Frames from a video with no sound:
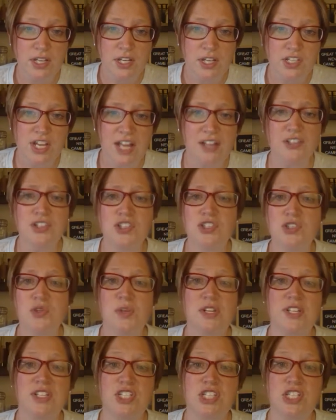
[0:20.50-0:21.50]
Challenge
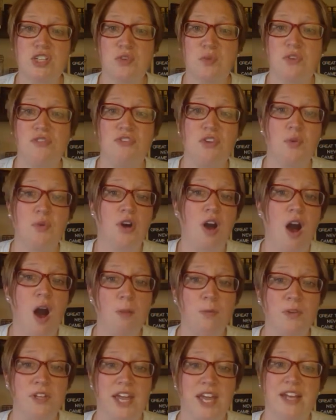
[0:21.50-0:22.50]
students to review a
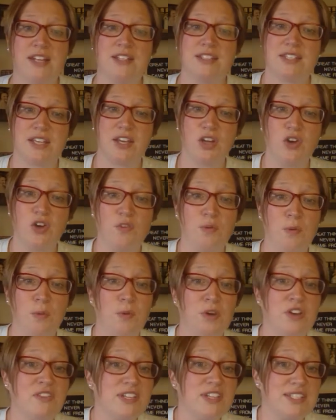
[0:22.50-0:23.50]
complicated skill from a
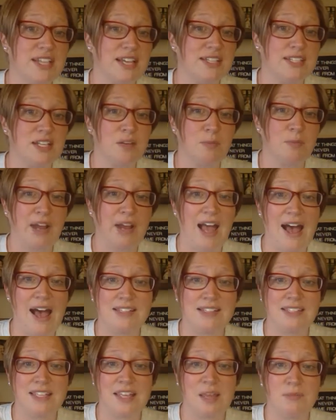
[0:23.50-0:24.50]
previous lesson by
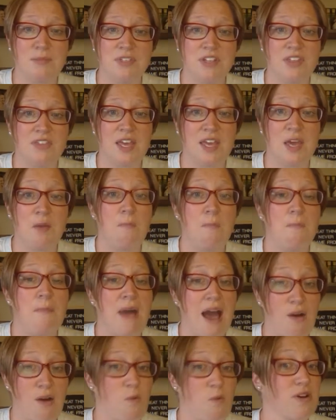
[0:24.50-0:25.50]
asking them to think
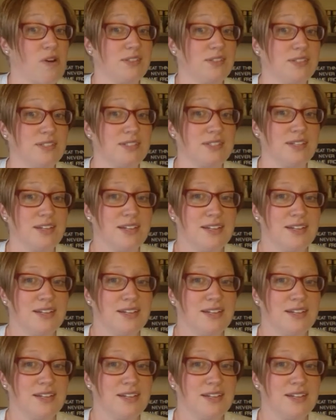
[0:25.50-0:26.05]
backwards.